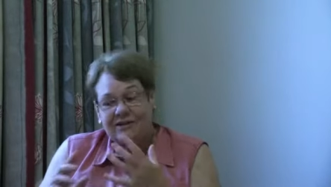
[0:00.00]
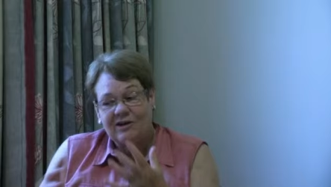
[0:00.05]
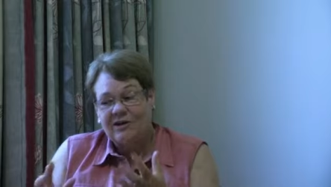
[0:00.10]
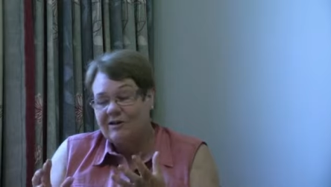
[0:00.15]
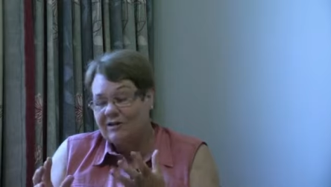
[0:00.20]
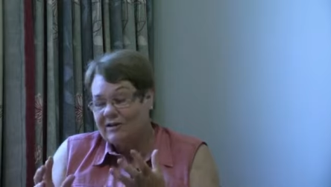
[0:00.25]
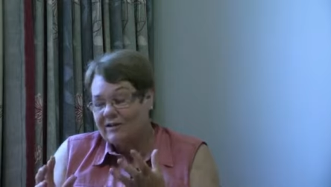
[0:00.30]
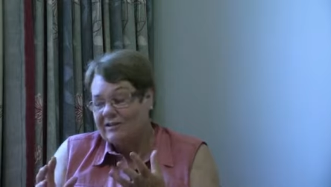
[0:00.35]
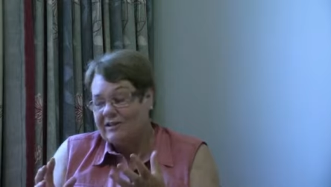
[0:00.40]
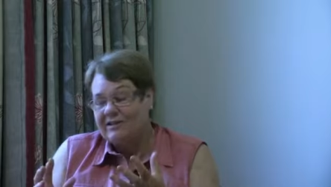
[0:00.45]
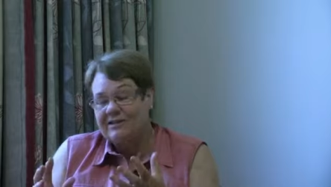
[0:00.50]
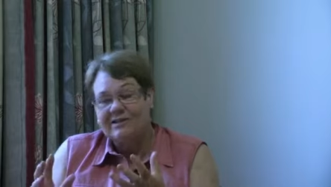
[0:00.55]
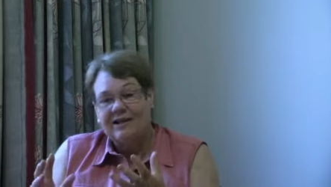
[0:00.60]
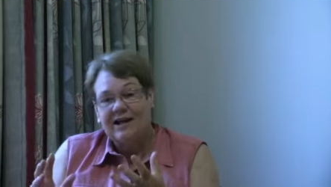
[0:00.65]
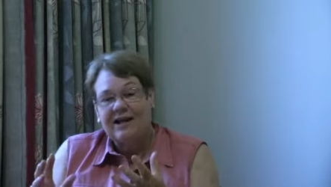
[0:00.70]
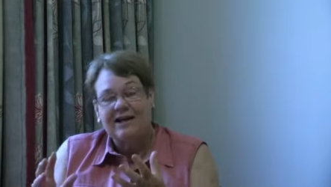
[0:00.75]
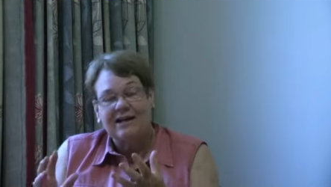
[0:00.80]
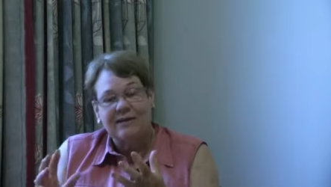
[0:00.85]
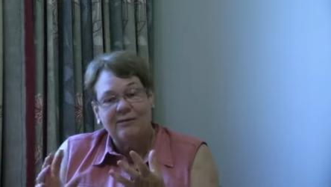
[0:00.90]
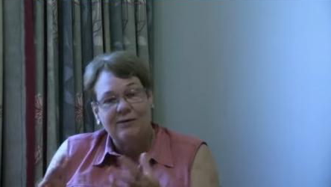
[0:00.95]
told us
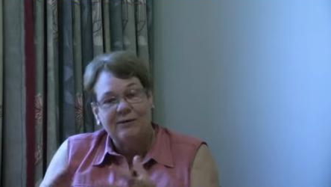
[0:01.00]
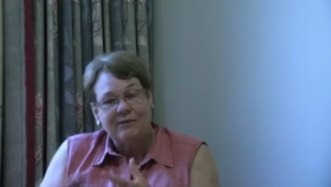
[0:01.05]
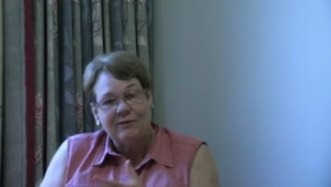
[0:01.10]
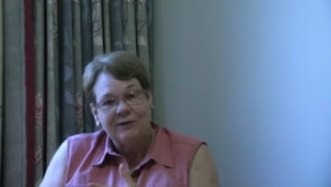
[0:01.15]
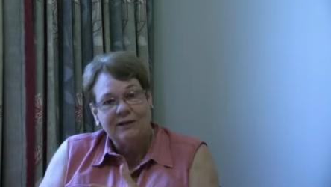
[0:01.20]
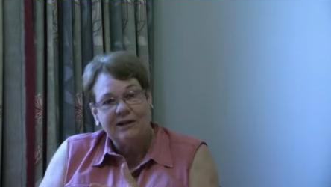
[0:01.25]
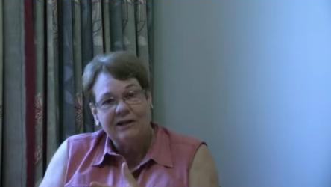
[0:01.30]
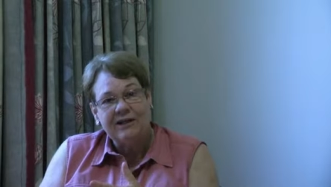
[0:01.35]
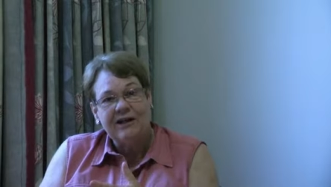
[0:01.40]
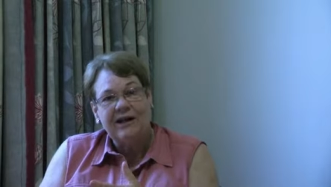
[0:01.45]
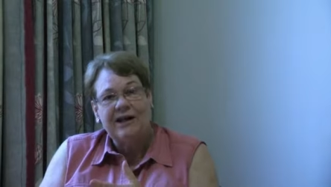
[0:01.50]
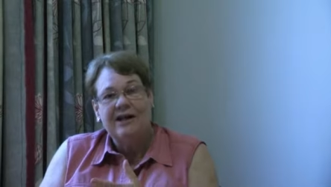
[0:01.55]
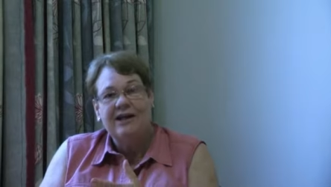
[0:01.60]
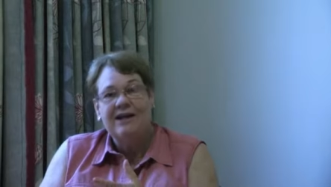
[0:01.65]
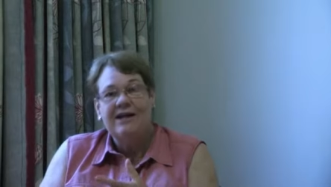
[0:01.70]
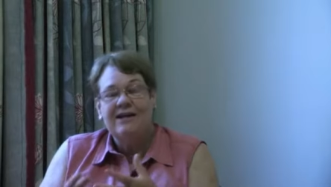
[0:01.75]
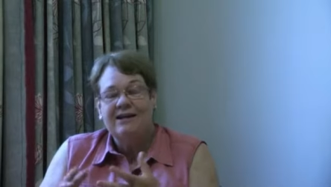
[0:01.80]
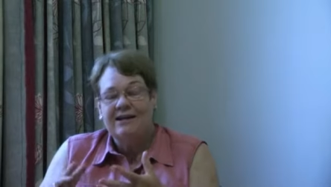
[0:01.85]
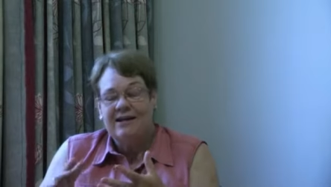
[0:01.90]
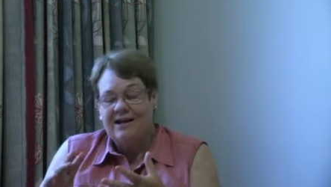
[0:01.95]
exactly what we
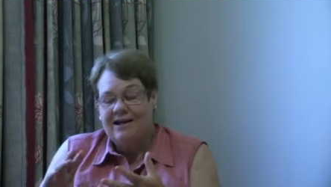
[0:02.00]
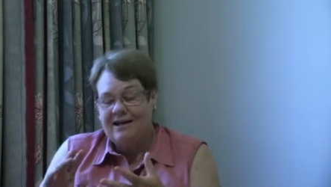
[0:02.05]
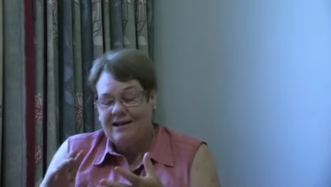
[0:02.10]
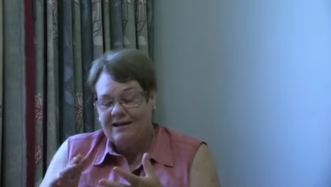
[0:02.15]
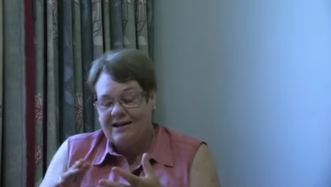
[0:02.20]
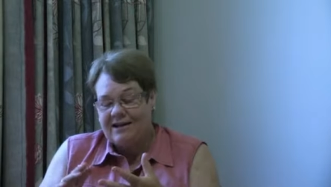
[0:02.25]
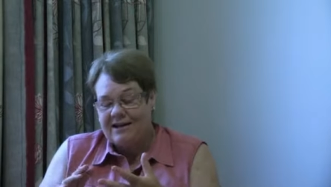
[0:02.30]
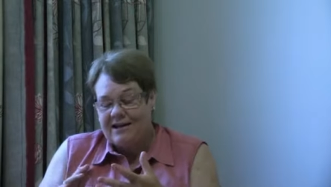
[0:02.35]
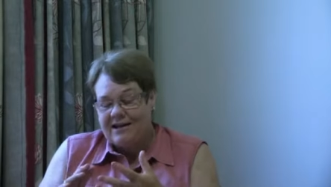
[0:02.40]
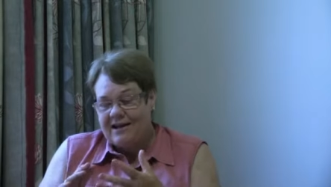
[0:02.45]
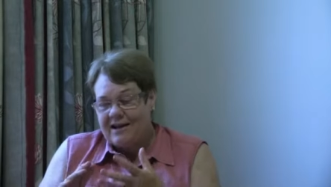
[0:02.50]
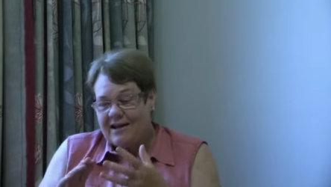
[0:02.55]
need and